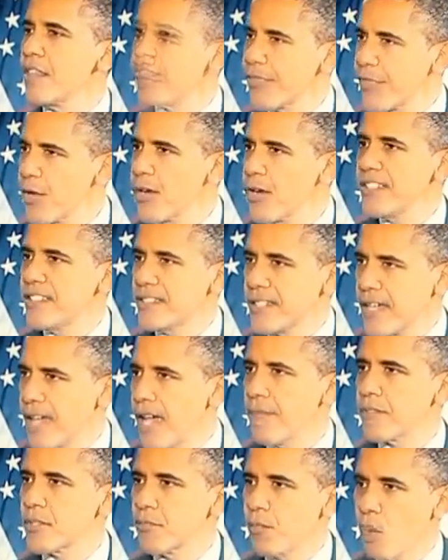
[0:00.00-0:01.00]
30
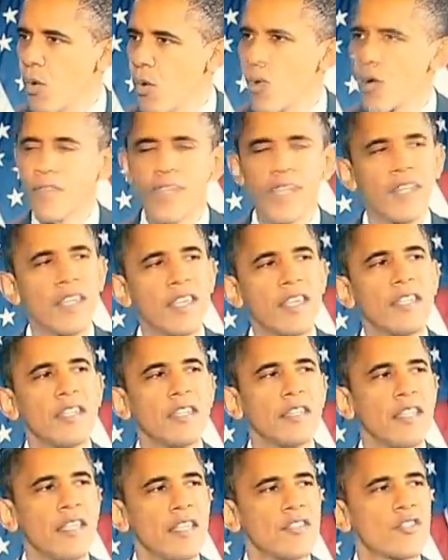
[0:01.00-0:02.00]
times more than
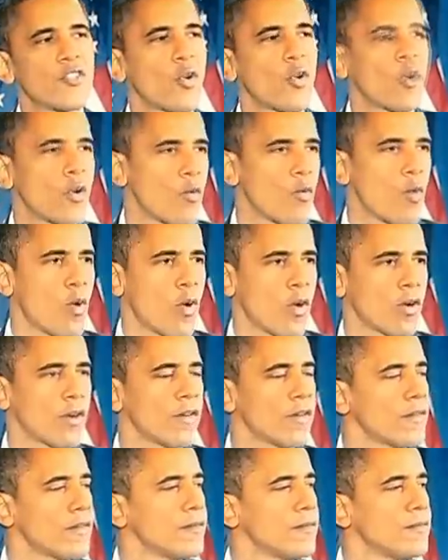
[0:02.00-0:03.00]
his or her
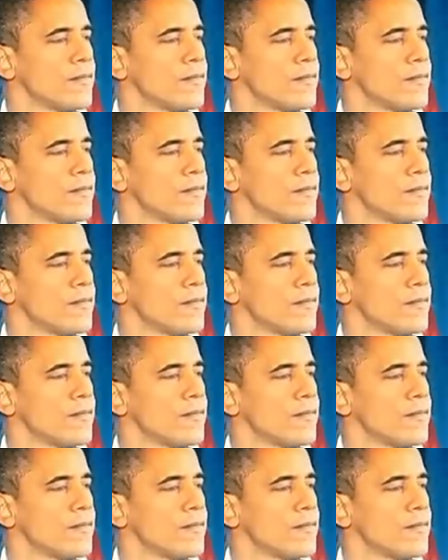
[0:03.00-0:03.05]
worker